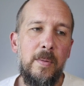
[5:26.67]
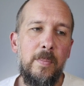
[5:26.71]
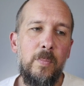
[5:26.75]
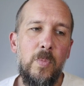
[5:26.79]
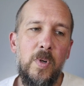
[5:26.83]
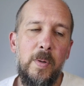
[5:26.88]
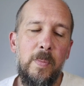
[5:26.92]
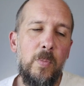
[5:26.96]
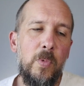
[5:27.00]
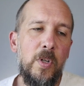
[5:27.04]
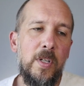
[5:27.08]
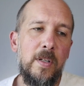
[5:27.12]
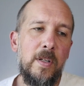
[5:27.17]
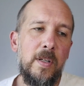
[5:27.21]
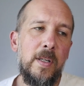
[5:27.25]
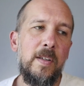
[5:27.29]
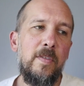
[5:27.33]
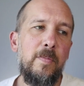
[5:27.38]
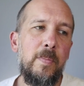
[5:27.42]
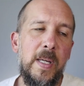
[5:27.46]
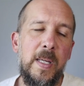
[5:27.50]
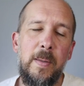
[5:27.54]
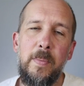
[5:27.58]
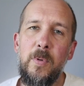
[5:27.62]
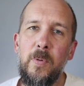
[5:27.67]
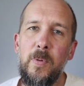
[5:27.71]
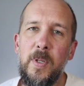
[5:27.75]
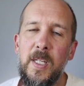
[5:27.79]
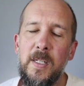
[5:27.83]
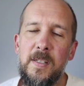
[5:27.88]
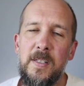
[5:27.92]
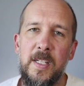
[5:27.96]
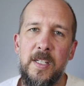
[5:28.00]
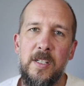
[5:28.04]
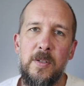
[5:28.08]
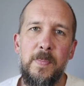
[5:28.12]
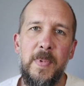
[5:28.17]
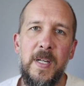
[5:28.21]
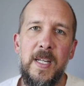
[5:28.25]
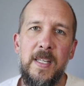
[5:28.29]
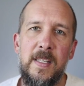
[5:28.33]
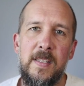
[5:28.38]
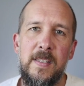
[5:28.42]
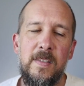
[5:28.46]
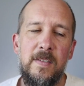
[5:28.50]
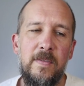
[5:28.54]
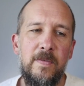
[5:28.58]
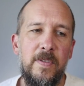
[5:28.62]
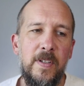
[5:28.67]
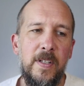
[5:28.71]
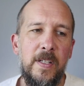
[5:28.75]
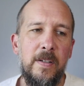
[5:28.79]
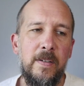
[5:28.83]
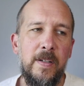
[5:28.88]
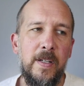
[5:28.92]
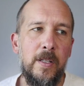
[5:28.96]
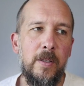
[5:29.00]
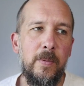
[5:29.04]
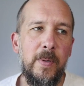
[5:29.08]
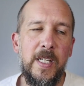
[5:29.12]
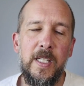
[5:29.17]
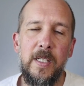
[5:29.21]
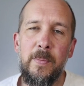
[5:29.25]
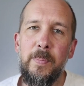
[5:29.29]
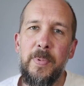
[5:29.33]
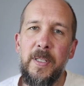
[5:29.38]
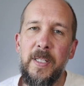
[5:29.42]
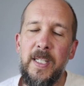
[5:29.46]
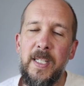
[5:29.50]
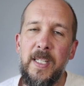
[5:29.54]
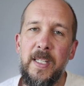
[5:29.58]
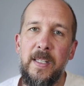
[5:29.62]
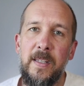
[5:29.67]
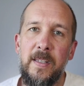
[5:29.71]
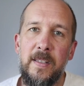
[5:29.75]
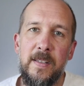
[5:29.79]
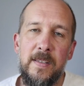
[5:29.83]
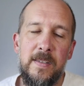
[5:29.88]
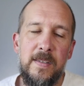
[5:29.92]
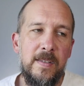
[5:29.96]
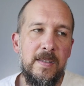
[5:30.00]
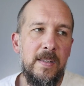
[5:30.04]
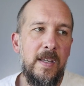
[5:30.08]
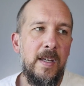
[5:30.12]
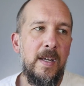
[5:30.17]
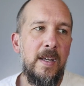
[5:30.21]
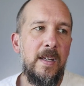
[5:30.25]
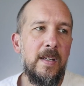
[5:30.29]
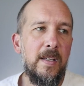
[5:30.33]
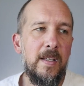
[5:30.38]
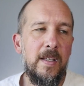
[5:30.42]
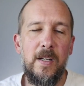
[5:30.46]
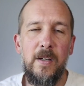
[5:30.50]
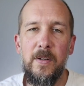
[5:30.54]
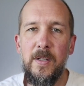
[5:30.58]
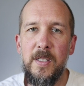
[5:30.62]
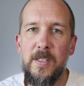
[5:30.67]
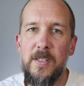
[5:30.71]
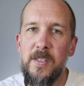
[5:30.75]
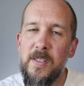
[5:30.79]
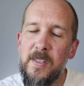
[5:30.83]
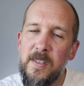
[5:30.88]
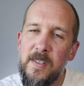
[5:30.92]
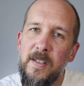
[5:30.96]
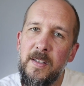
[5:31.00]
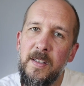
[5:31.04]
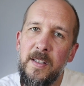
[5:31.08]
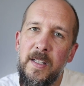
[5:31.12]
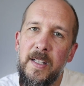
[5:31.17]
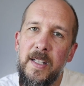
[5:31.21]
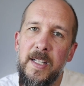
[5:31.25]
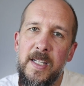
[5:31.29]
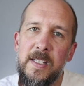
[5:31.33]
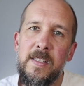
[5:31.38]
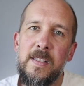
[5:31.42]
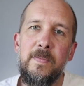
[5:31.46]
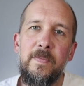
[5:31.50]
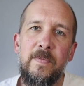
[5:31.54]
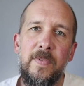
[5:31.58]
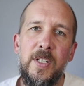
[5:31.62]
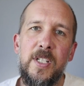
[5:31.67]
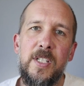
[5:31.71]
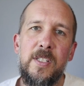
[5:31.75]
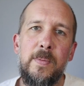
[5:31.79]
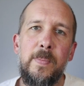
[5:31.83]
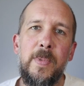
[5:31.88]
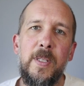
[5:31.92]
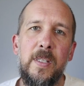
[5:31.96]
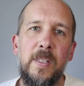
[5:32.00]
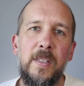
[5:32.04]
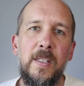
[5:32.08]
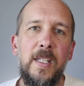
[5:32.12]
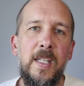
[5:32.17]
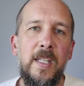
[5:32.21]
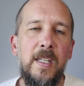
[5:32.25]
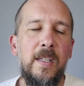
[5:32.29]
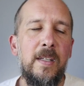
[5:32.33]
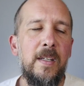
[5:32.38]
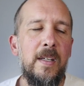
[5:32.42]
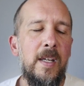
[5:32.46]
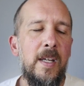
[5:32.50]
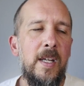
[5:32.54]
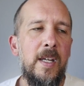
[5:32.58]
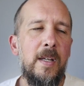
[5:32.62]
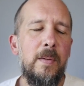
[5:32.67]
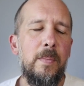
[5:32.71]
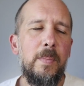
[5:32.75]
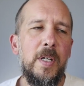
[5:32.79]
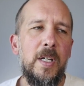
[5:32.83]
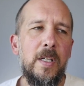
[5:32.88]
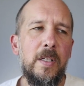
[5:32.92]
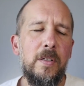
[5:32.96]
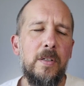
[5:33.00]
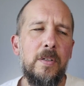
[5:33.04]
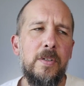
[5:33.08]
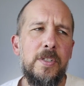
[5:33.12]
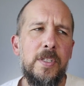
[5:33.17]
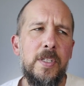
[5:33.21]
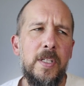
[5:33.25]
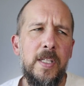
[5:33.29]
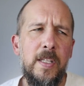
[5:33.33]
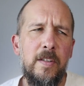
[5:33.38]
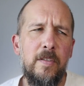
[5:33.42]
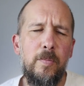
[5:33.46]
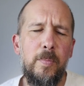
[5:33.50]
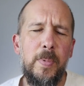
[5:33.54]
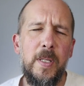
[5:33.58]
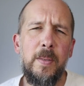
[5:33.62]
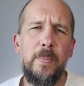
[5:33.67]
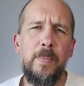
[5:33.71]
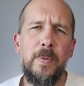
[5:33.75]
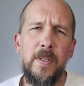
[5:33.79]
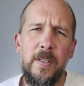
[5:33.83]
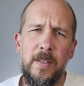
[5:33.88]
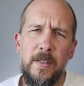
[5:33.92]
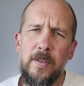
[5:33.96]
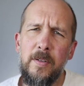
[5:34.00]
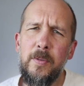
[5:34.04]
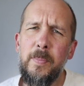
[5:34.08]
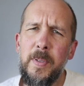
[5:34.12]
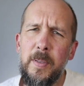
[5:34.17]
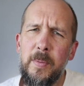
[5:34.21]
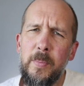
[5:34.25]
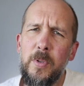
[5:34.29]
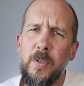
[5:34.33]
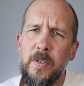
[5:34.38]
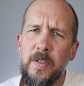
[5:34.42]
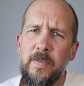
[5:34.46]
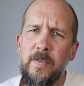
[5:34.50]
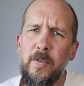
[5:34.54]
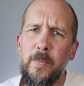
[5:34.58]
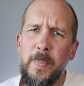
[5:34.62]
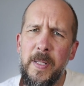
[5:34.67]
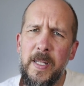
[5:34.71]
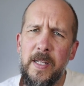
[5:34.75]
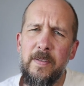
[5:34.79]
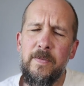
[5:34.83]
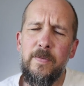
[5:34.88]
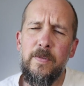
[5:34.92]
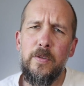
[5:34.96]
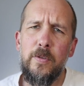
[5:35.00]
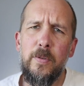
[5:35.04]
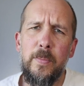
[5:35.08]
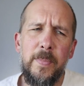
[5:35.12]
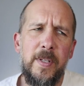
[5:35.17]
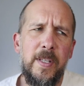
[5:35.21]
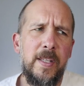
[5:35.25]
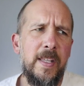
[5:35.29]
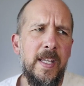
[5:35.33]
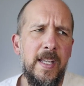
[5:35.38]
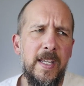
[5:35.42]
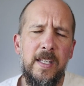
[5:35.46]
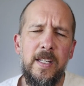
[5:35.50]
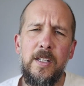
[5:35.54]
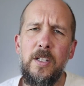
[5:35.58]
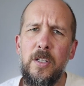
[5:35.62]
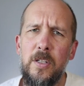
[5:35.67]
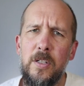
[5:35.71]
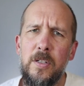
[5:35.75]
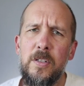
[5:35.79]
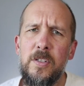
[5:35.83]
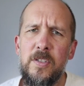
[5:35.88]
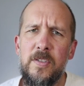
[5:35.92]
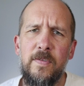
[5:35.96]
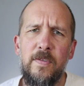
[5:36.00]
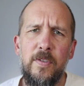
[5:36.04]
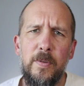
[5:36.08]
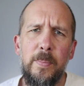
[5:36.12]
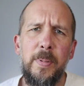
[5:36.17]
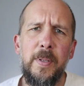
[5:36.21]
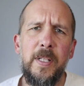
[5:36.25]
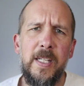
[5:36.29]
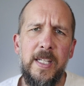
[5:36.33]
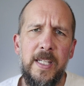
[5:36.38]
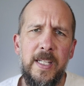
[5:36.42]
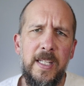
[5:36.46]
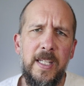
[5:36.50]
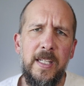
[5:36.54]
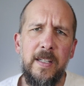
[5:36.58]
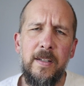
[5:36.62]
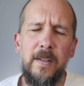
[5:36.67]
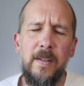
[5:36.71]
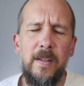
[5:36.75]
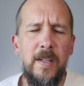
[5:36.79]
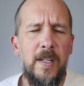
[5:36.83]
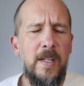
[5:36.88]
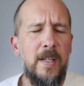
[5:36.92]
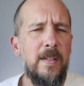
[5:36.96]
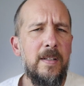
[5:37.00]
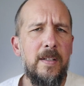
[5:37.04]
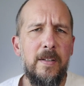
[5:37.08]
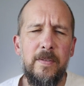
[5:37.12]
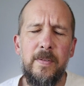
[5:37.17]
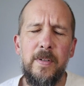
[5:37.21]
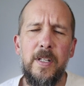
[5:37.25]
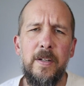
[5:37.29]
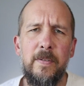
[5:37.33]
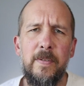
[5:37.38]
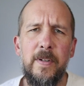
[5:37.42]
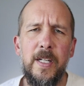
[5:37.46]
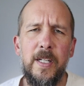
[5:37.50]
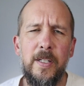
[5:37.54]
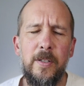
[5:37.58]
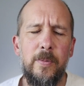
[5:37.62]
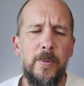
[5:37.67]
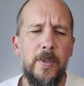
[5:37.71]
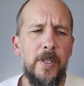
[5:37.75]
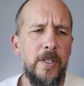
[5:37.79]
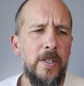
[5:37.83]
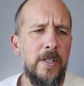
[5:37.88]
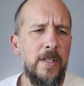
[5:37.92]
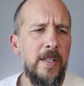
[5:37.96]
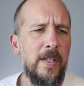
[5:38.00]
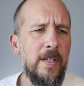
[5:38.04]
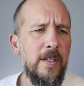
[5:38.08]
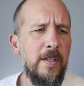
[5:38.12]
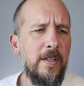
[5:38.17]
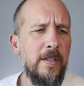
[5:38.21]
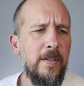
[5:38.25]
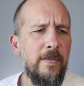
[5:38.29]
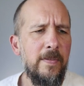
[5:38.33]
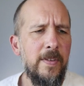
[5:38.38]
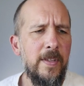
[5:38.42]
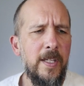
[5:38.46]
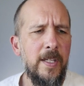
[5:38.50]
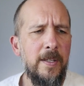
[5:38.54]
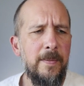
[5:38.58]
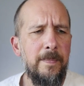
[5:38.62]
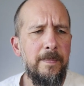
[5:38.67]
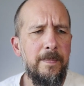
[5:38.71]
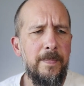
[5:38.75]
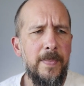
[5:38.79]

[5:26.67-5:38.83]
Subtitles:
I'm wondering if maybe we could touch base and figure out a way to plan that's going to still allow some flexibility, but also give people a little bit more of a platform that they can use for planning around work, that kind of thing.